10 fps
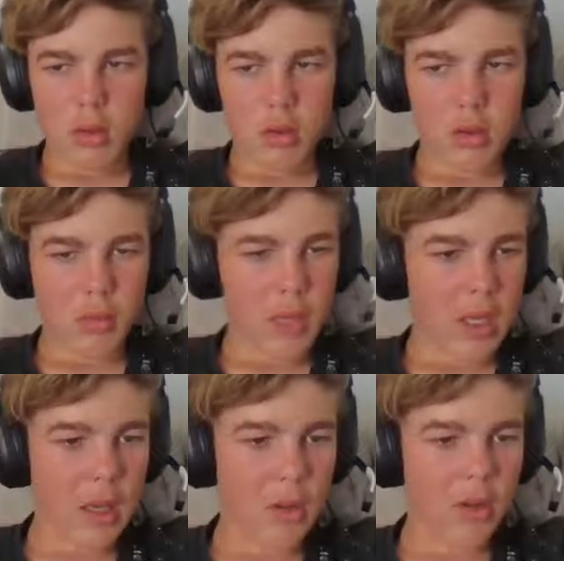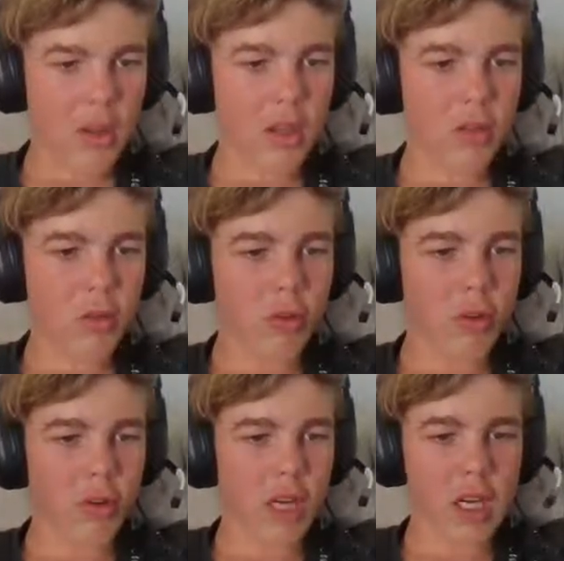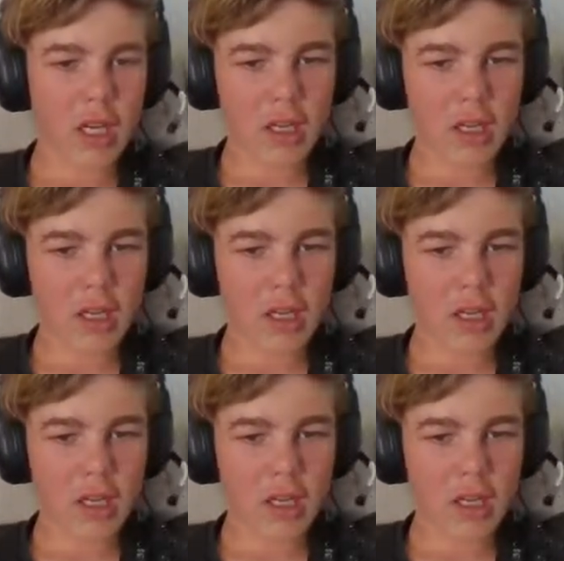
so that my game doesn't get too boring.